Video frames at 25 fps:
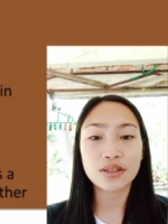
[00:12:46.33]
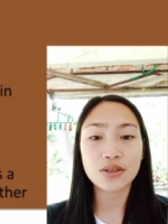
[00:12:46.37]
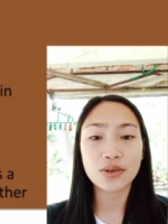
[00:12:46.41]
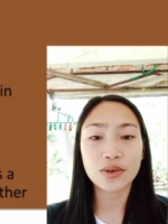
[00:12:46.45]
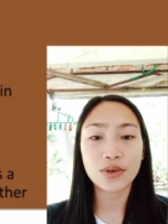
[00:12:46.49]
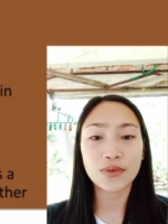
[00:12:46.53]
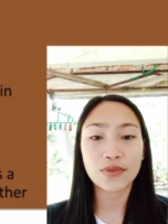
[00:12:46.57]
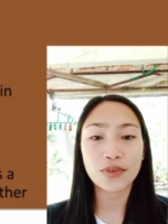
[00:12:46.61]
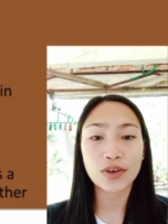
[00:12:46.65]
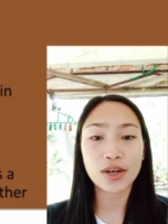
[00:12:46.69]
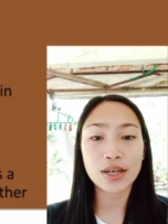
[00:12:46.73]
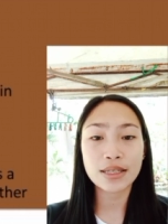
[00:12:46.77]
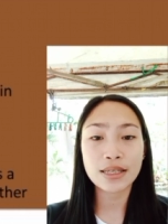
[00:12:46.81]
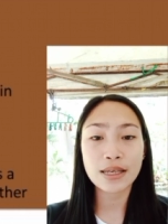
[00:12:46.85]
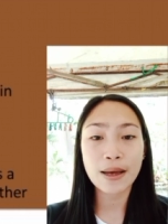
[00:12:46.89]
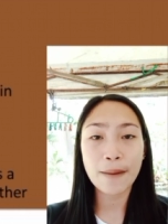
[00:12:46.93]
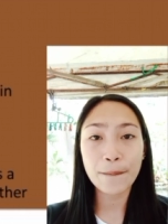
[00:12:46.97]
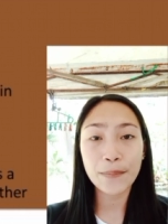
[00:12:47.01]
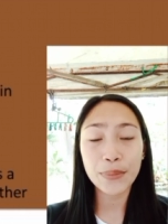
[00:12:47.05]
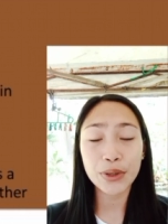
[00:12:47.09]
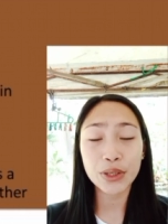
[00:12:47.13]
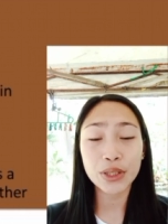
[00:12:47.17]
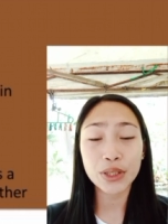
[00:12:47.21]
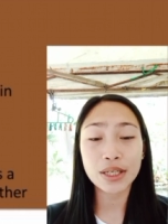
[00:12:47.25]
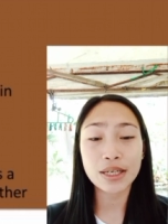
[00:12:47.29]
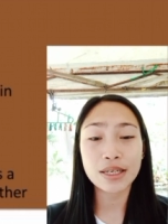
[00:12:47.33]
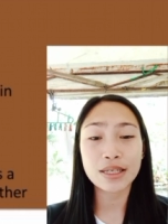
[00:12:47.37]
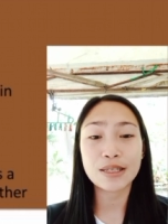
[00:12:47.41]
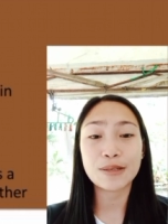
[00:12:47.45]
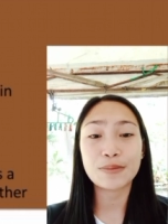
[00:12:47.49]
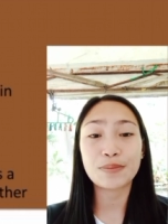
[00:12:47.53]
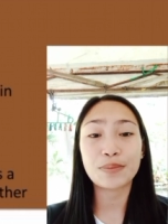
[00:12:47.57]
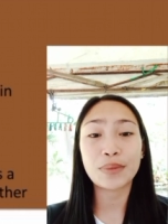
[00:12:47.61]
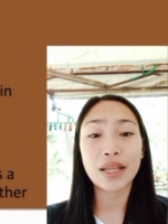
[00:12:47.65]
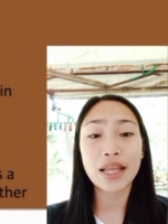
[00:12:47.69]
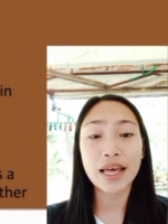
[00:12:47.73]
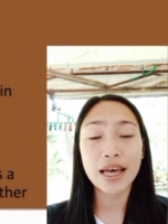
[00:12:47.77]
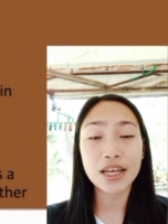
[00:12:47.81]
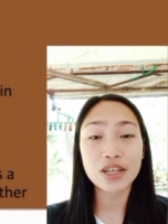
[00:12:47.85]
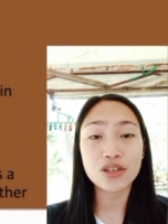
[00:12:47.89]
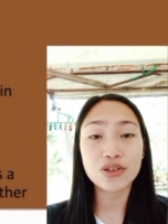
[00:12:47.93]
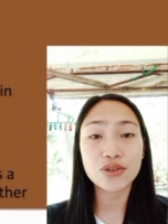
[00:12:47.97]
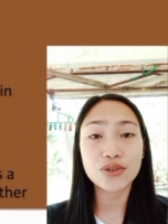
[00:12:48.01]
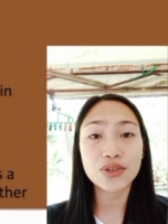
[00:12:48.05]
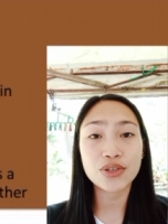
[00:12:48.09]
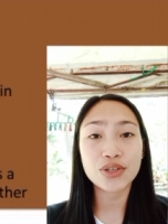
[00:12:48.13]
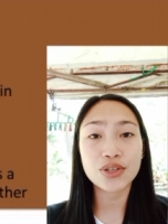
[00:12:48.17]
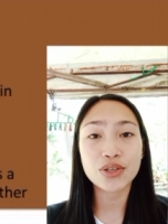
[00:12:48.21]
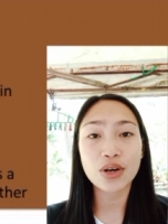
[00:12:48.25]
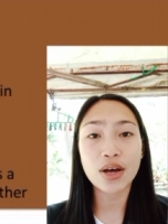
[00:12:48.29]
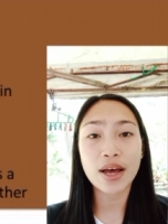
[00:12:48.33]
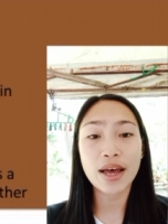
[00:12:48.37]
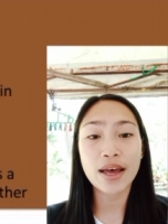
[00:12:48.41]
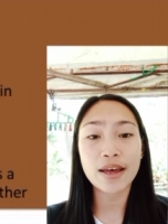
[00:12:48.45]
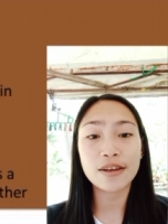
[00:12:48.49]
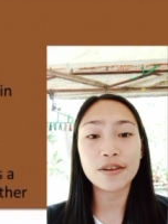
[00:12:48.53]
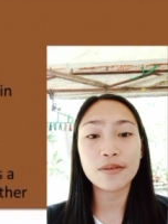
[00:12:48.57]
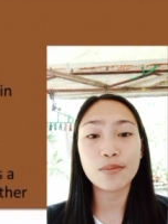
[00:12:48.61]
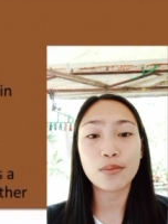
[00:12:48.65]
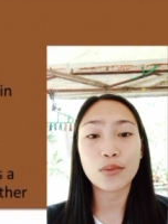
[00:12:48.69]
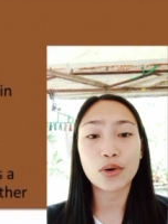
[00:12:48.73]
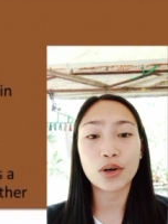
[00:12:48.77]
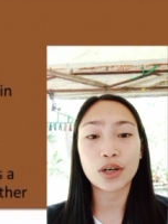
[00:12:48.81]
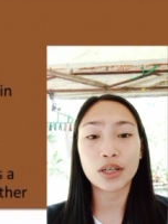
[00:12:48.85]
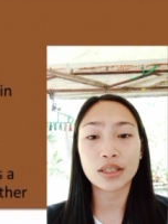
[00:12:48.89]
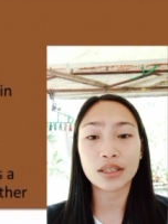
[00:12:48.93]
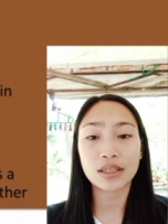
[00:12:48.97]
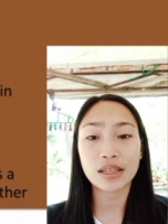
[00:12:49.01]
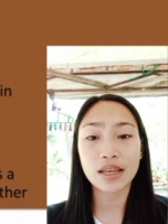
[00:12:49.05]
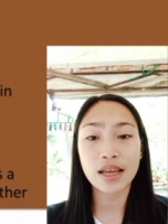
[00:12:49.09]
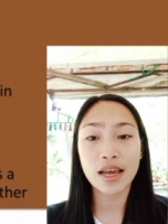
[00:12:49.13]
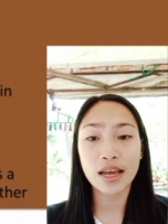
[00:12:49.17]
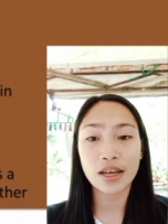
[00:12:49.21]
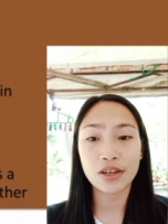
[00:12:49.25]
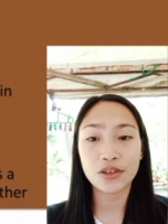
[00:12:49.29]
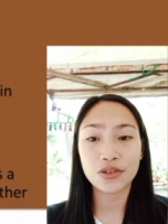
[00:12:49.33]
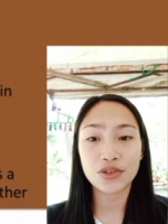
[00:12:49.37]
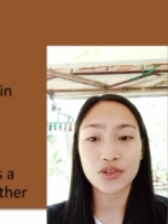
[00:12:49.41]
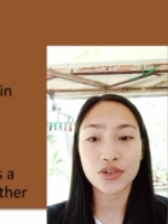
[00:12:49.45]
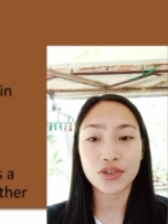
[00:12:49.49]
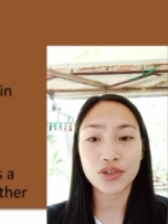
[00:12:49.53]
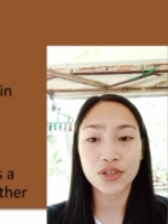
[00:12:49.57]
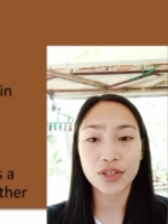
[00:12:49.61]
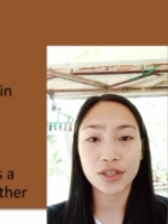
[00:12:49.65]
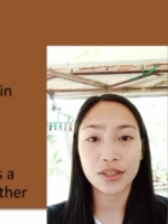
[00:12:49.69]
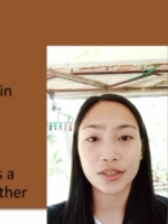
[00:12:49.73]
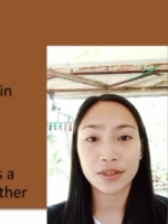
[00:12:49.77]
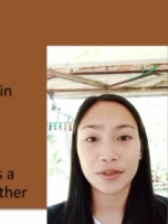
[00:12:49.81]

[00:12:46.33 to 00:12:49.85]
So, for example, is pledge and mortgage.